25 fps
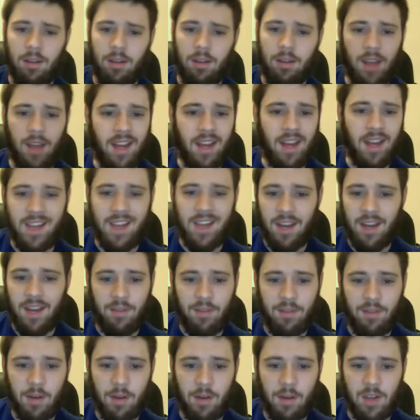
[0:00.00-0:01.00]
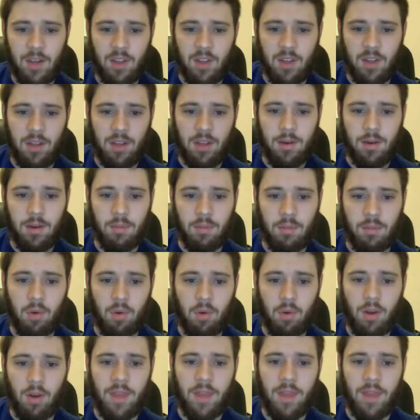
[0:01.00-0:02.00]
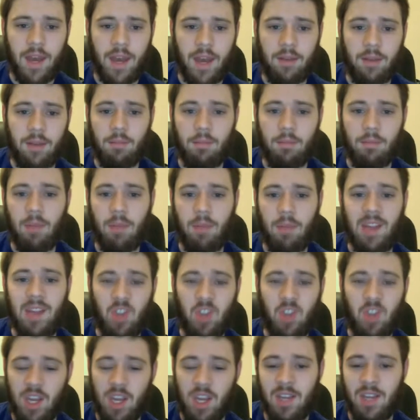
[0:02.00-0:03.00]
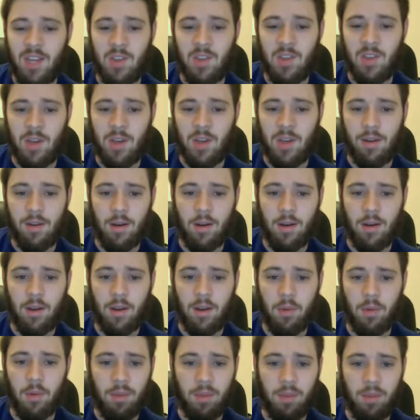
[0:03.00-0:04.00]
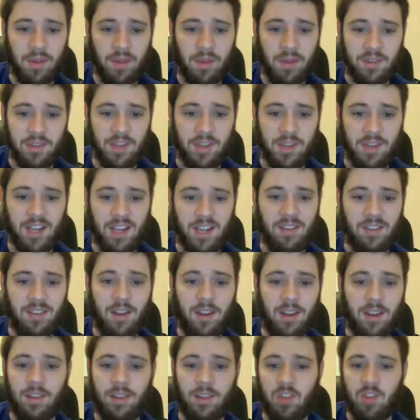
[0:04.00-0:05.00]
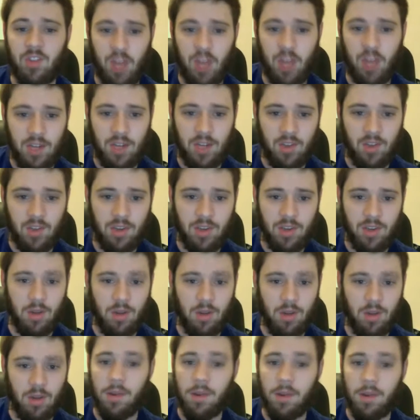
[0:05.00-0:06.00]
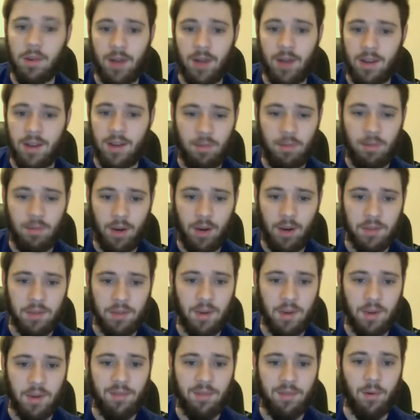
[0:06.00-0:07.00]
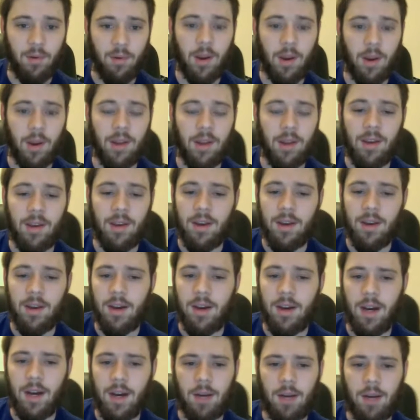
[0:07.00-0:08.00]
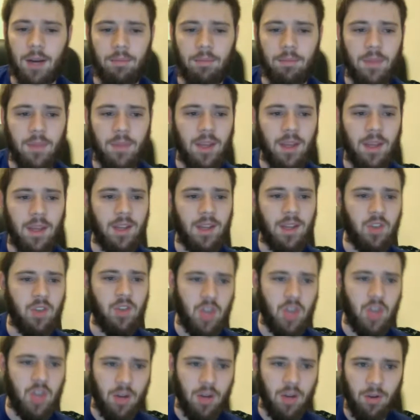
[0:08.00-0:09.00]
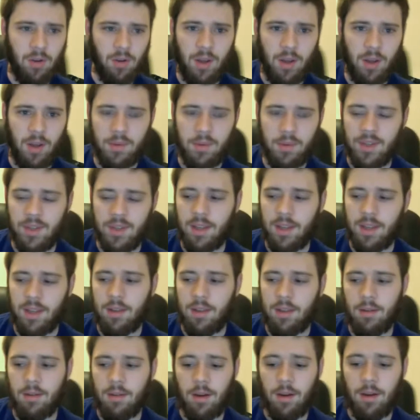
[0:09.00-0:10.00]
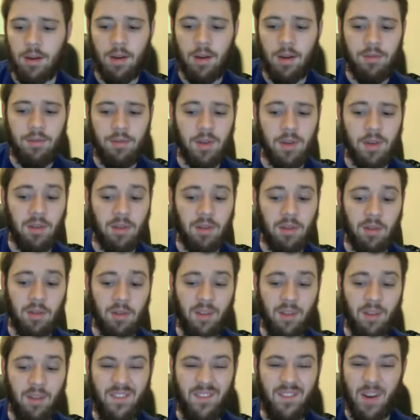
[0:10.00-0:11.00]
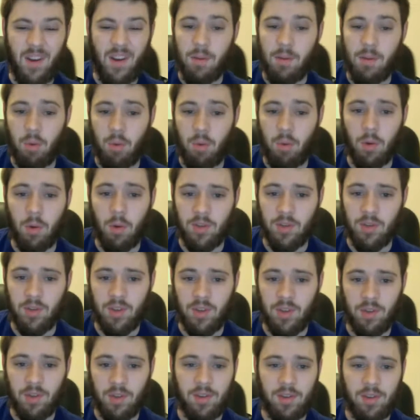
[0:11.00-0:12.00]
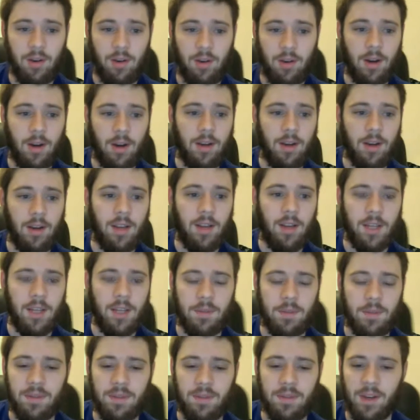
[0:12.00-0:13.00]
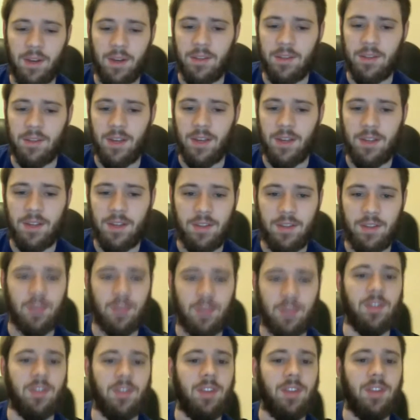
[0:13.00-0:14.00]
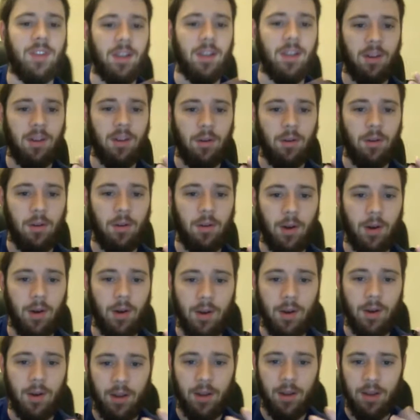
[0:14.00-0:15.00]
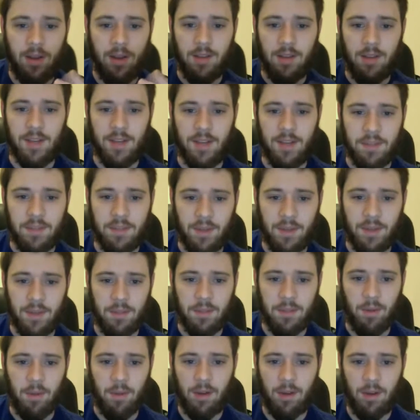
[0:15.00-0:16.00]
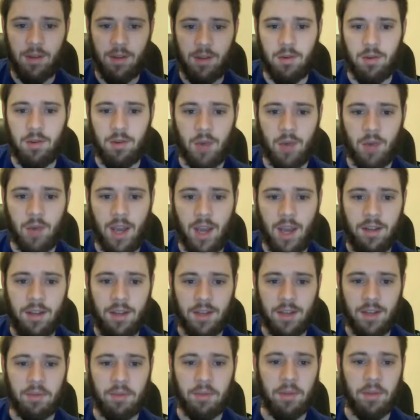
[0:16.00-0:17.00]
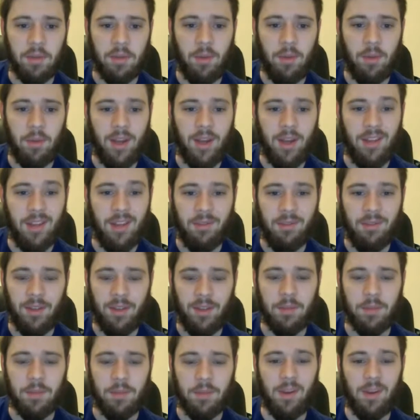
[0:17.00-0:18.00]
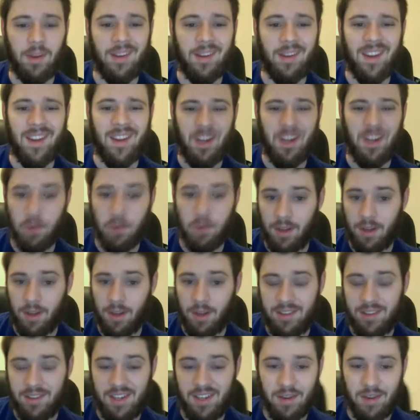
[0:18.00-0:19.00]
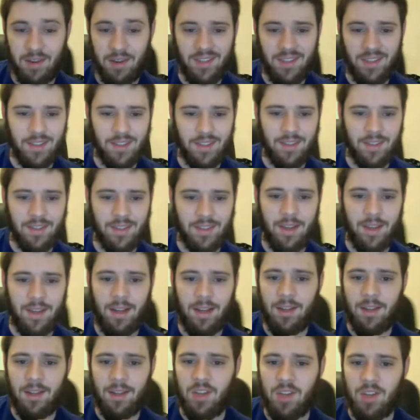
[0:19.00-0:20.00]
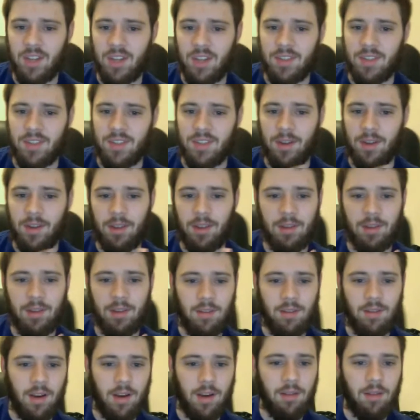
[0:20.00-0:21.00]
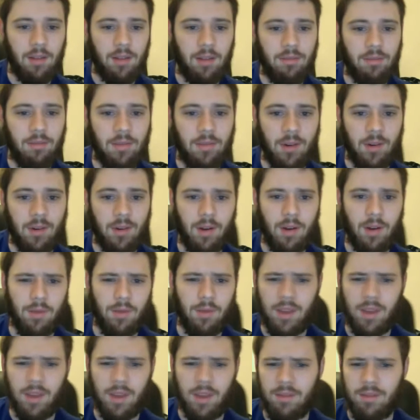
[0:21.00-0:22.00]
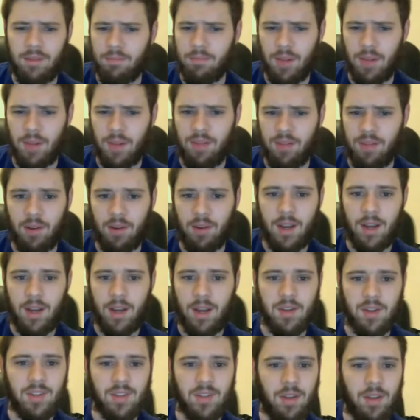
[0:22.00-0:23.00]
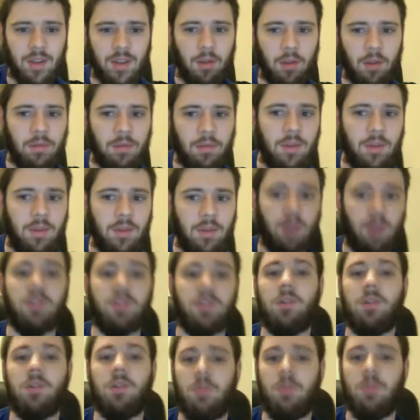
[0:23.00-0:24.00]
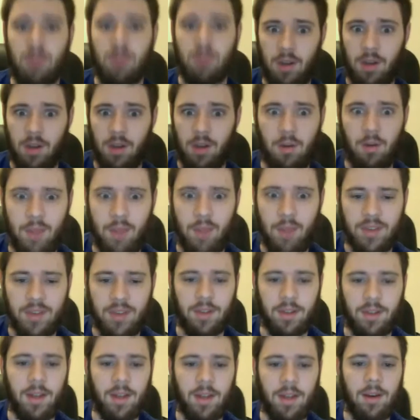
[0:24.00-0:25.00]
Any kind of variation that you can put on that may change the way the muscles are activated, and thus change whether or not your body's ready for it. In general, I would say that if you get a very poor result on a specific exercise, such as that you test flexibility, you try it, you test flexibility again, your flexibility greatly decreases, chances are that there aren't really many variations that'll do amazingly.